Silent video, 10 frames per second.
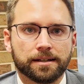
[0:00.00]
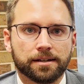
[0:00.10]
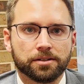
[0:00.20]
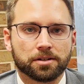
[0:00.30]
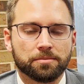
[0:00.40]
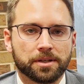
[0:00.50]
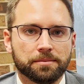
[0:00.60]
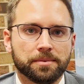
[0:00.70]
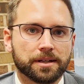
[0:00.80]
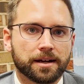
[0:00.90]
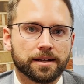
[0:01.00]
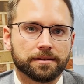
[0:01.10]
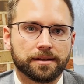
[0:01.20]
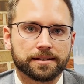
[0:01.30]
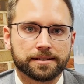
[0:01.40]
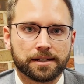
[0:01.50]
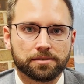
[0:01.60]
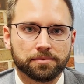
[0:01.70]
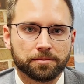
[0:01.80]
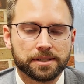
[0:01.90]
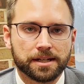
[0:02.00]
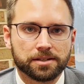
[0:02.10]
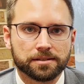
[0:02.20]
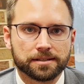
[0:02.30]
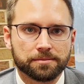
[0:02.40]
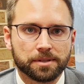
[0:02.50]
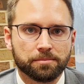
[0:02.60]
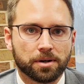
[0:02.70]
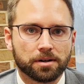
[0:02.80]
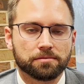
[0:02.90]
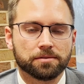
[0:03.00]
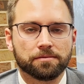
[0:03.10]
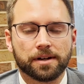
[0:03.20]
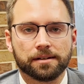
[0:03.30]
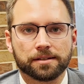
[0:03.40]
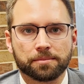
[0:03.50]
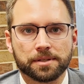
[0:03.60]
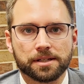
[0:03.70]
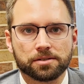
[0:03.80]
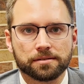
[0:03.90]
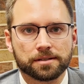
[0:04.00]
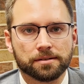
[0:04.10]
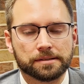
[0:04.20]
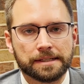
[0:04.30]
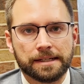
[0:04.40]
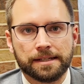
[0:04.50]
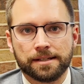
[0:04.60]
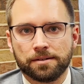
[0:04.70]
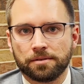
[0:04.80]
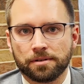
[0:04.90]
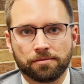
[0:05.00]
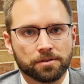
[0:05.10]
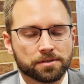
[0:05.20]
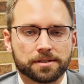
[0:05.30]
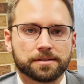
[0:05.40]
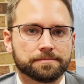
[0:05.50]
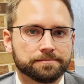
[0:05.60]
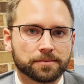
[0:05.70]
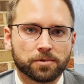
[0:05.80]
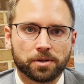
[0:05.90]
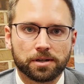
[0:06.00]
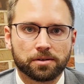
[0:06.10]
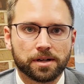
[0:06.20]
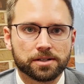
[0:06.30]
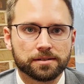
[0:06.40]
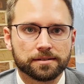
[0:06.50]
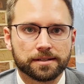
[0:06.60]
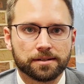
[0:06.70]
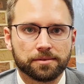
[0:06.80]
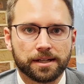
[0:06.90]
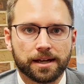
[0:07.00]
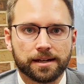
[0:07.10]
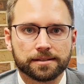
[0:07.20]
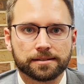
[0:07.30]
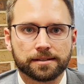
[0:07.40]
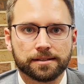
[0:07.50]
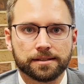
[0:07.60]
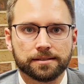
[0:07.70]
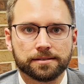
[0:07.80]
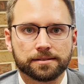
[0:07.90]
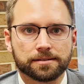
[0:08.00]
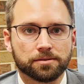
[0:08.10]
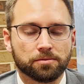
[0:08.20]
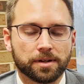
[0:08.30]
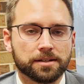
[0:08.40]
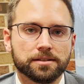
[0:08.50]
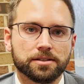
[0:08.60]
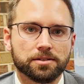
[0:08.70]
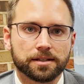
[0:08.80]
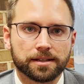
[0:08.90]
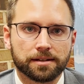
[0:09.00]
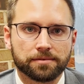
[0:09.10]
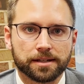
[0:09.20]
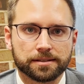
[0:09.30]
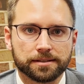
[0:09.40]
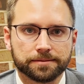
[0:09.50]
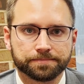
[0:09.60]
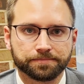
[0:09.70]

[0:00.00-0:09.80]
you're going to be beyond that statute of limitations and be barred from filing a petition. So one of the first questions that we ask is, when did you get that vaccine?